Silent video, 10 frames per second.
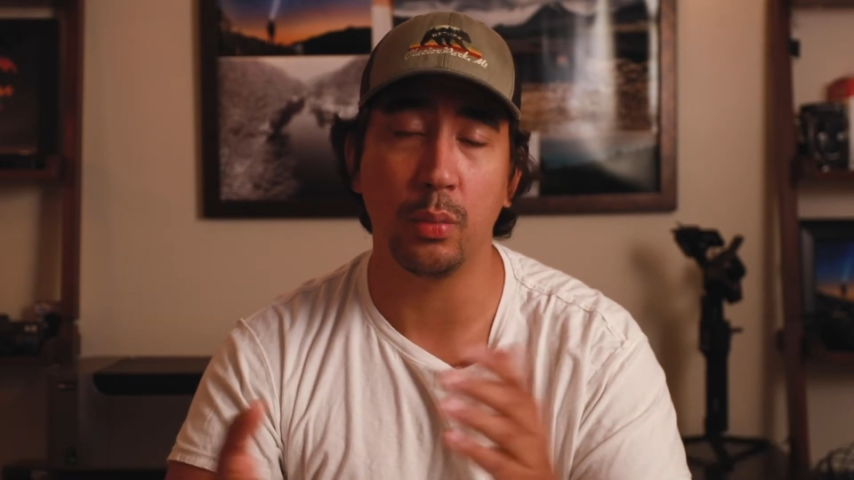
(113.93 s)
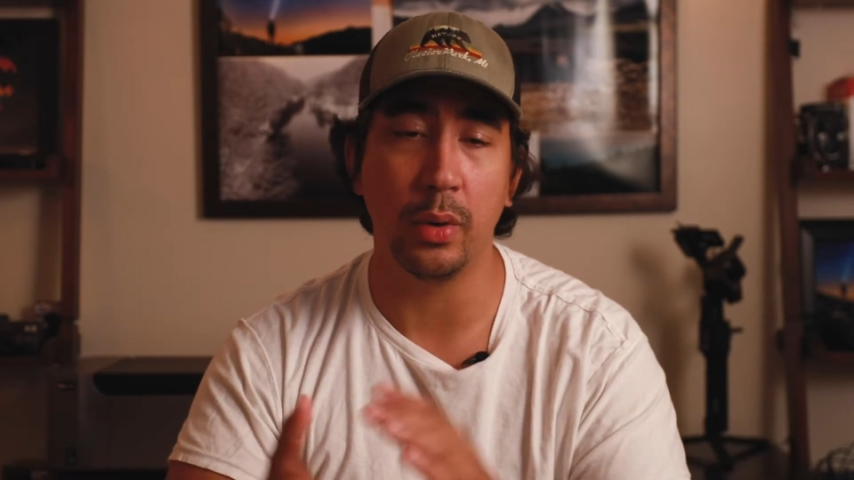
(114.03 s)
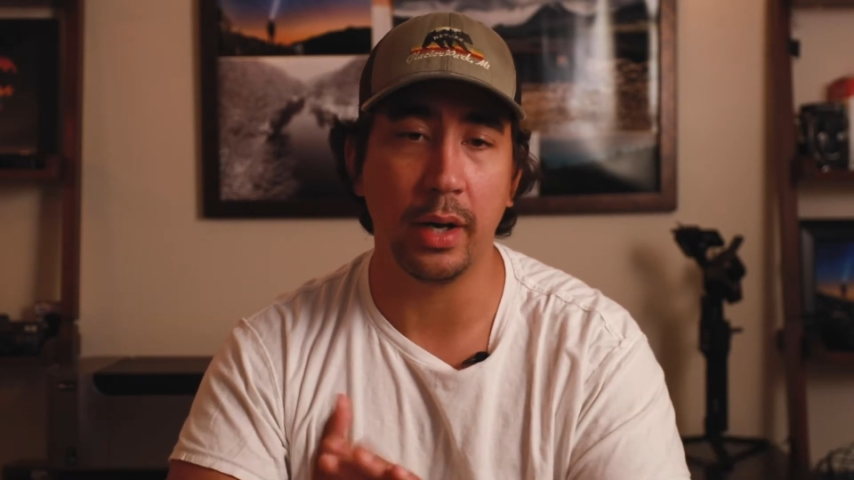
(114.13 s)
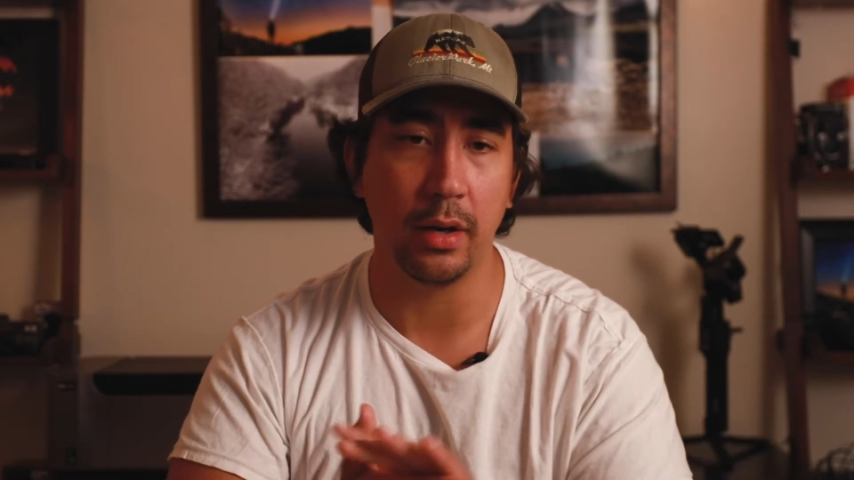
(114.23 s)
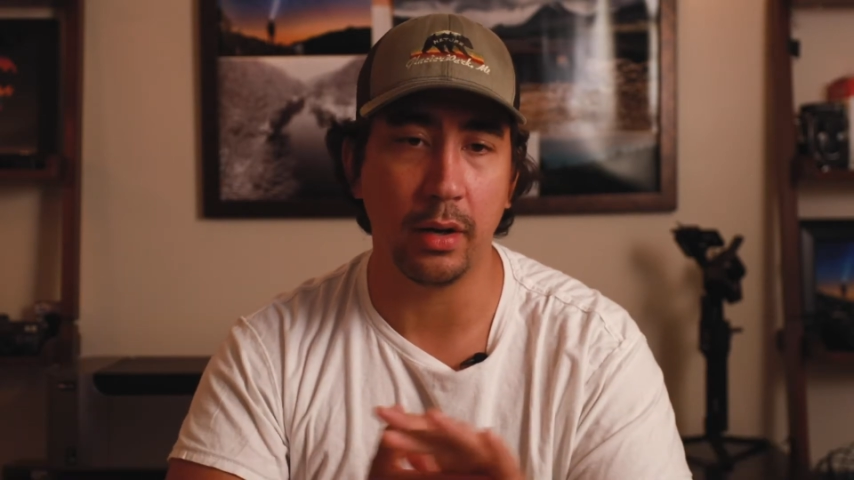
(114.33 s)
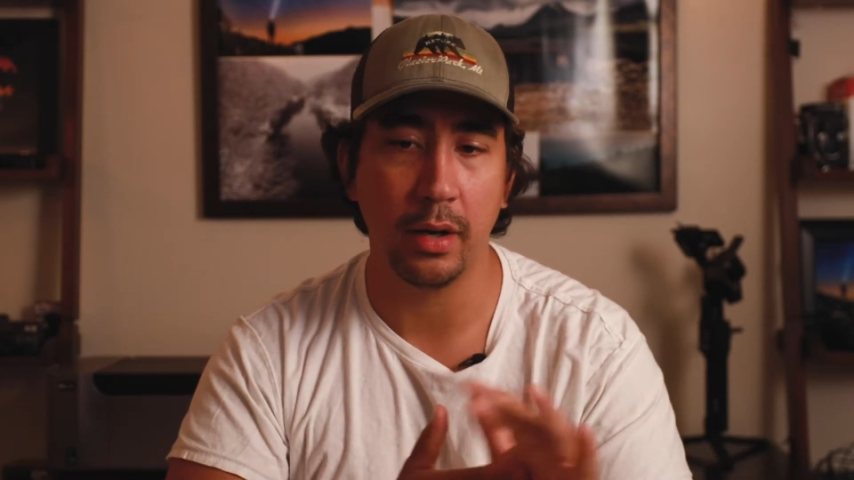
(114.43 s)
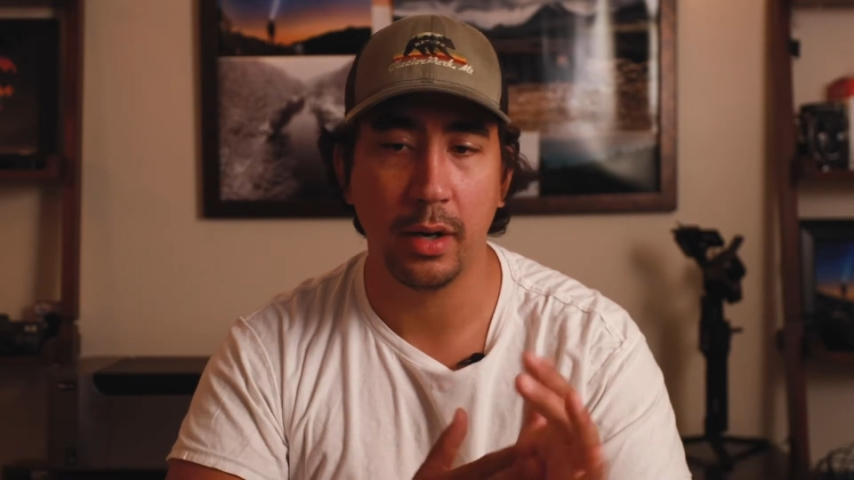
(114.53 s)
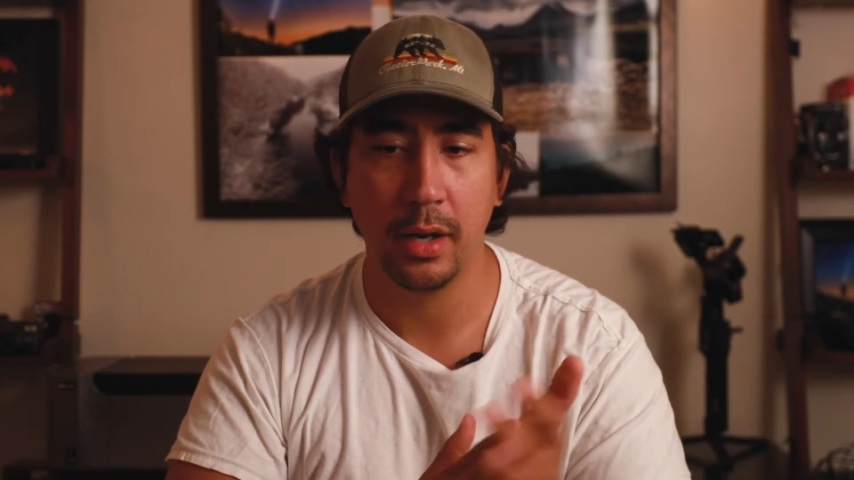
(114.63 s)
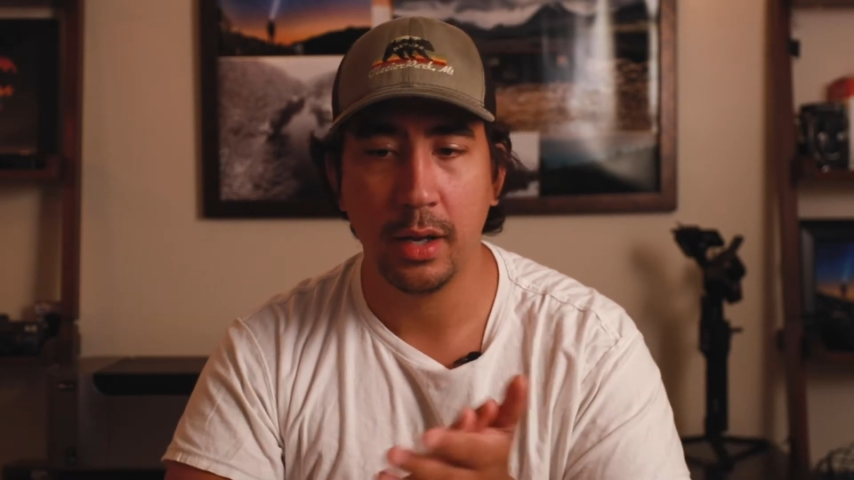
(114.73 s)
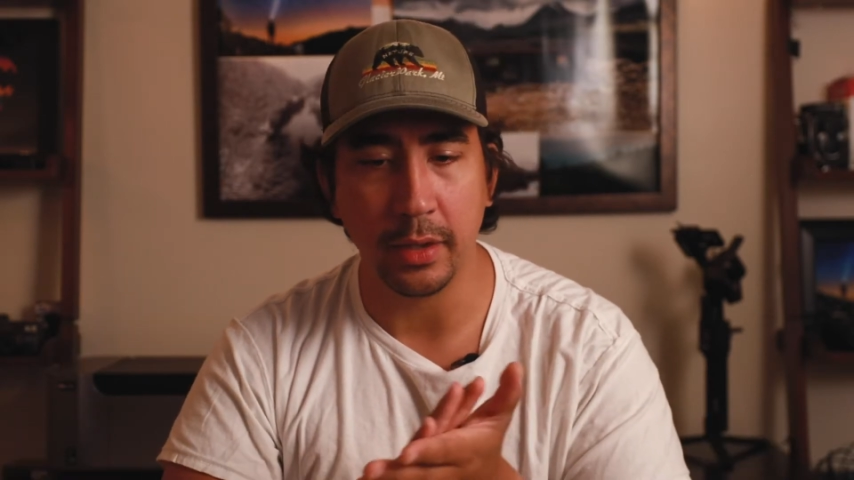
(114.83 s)
where
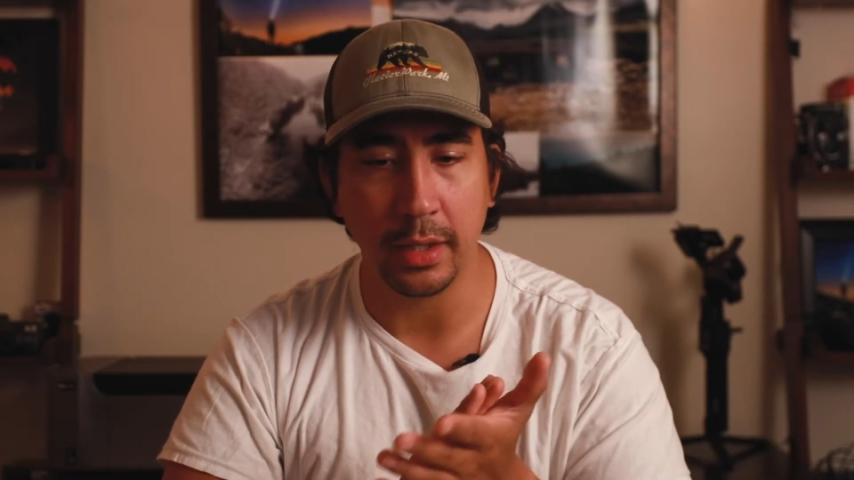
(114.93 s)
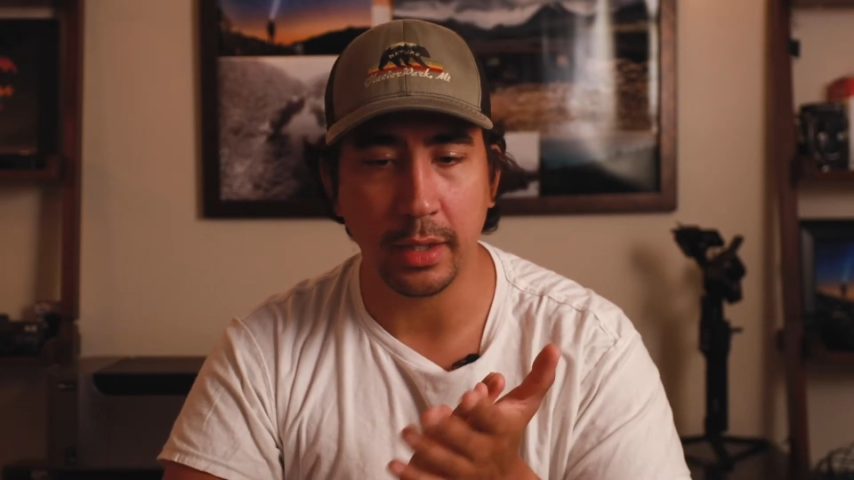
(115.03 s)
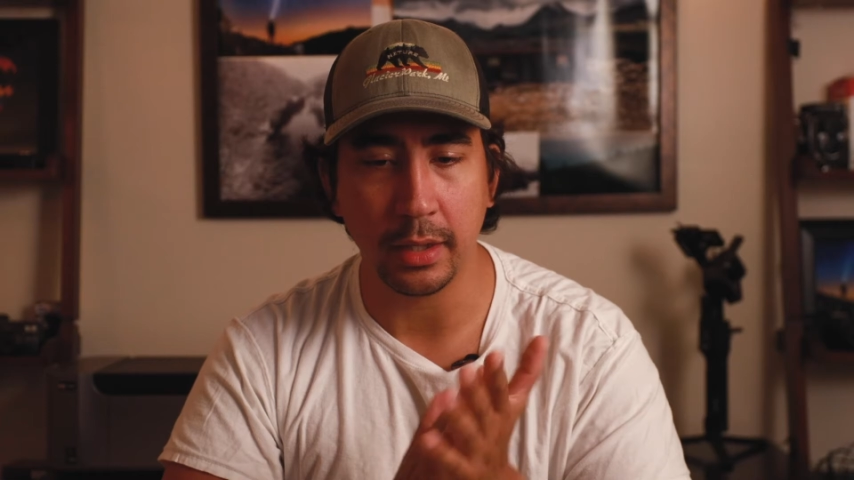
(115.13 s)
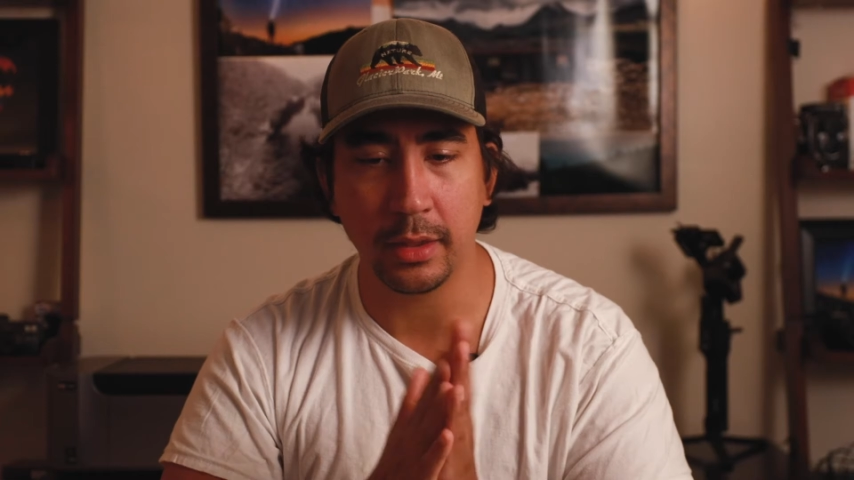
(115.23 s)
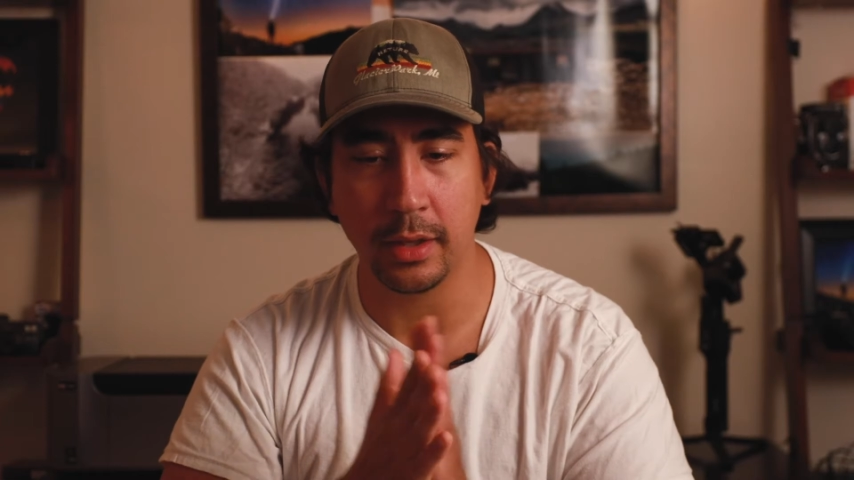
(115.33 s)
the